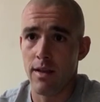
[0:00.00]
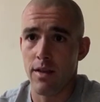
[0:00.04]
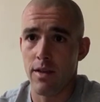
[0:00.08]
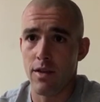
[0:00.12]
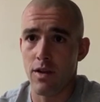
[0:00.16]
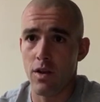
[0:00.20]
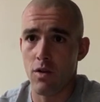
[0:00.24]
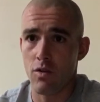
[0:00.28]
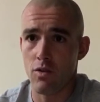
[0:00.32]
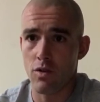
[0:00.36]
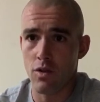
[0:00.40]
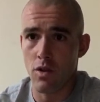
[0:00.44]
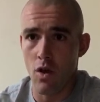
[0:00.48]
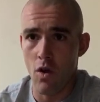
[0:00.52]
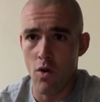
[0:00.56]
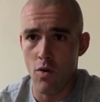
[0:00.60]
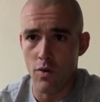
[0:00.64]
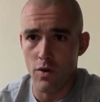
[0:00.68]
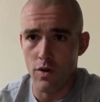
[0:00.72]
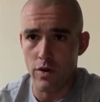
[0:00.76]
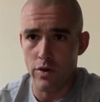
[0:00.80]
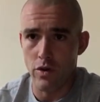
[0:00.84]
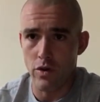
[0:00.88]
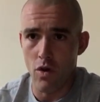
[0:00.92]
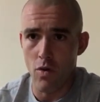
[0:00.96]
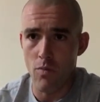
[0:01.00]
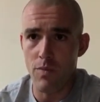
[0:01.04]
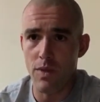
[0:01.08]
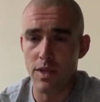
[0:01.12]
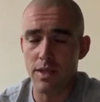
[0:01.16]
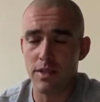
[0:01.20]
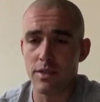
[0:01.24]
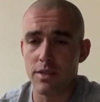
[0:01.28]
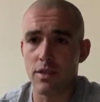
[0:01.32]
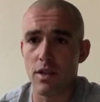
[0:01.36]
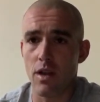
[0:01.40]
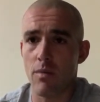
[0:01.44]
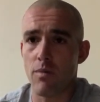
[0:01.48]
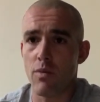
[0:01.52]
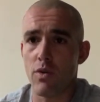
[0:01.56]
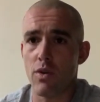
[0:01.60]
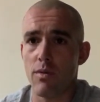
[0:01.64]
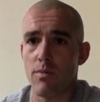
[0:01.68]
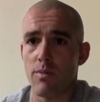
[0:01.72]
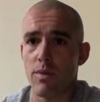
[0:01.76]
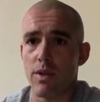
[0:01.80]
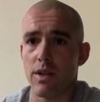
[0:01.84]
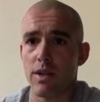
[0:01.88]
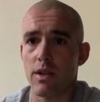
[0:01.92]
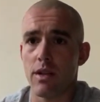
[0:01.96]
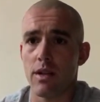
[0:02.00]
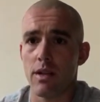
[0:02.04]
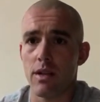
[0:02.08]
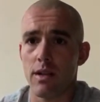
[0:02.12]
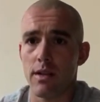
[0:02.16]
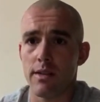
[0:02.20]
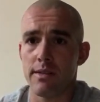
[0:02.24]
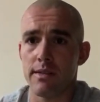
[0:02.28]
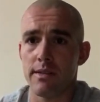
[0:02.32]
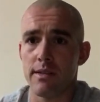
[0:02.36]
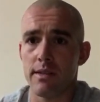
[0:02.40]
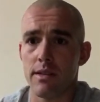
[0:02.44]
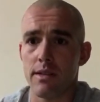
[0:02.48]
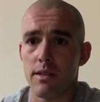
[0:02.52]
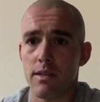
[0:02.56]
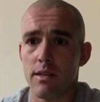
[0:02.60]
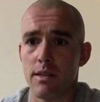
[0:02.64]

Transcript: You know, don't don't be stubborn because